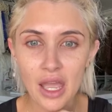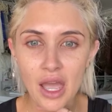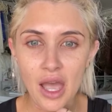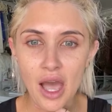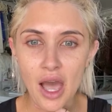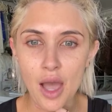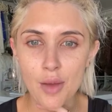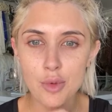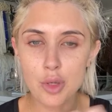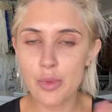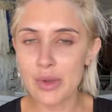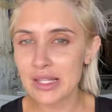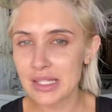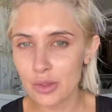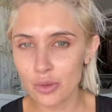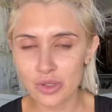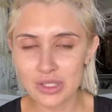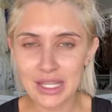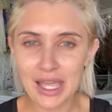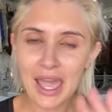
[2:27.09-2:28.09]
Um, you basically
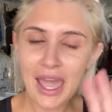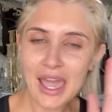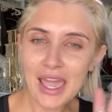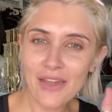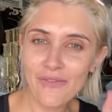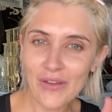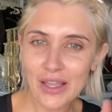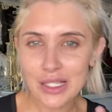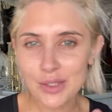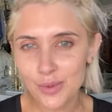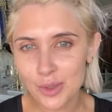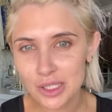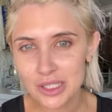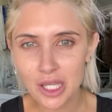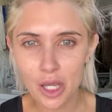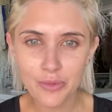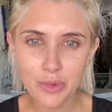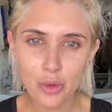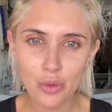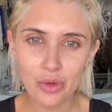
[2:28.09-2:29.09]
will say, hey, Facebook, tell
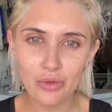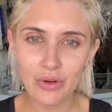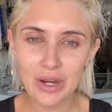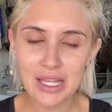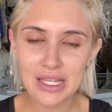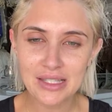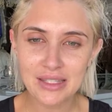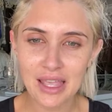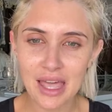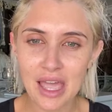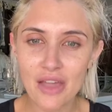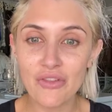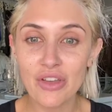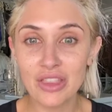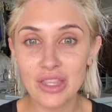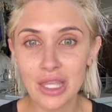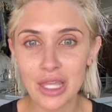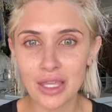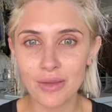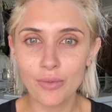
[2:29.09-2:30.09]
me when Ray is live, and
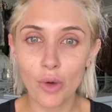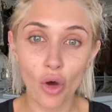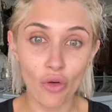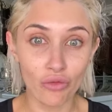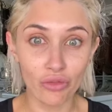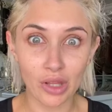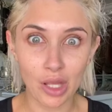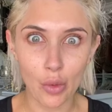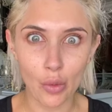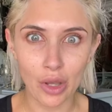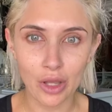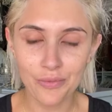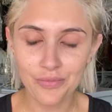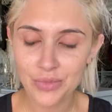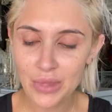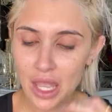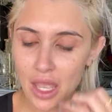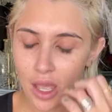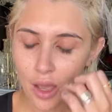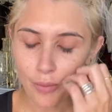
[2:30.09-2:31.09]
they hopefully will.
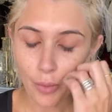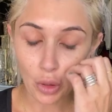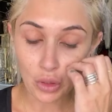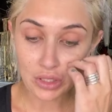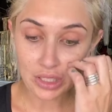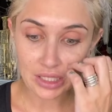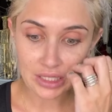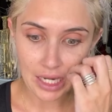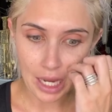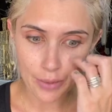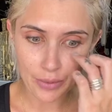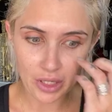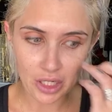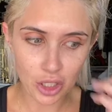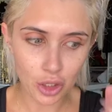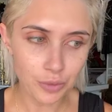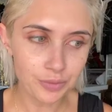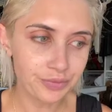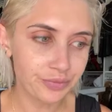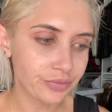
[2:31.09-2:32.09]
Most of the time they
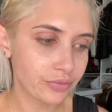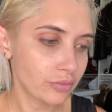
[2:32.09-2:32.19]
do.